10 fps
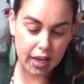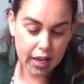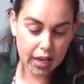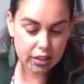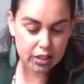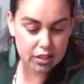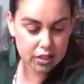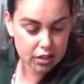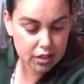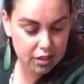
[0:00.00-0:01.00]

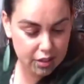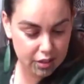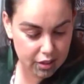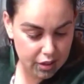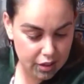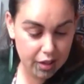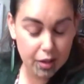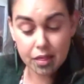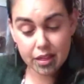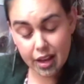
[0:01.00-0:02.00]
and
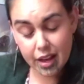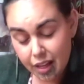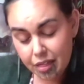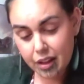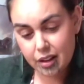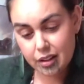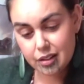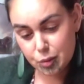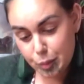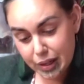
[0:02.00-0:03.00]
the other
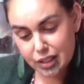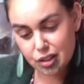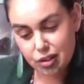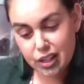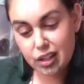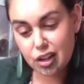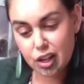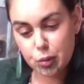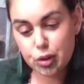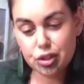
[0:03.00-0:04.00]
part
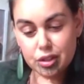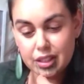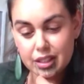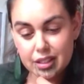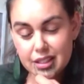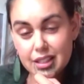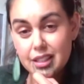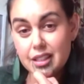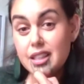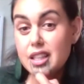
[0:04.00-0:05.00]
I want you to
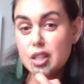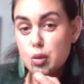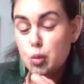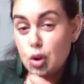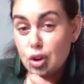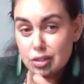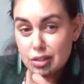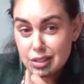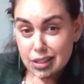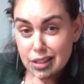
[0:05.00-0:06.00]
consider is
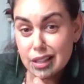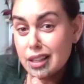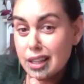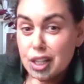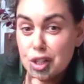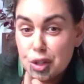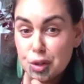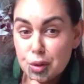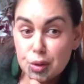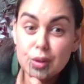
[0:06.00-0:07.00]
what can
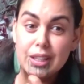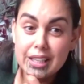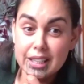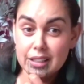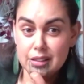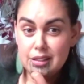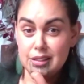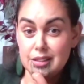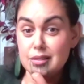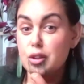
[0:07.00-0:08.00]
you eat,
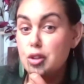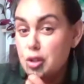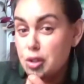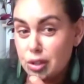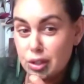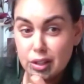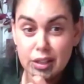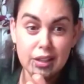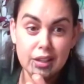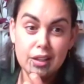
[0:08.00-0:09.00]
cook,
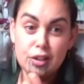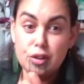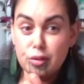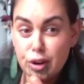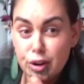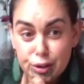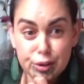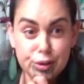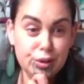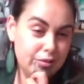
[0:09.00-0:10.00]

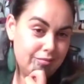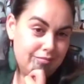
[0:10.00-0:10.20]
grow,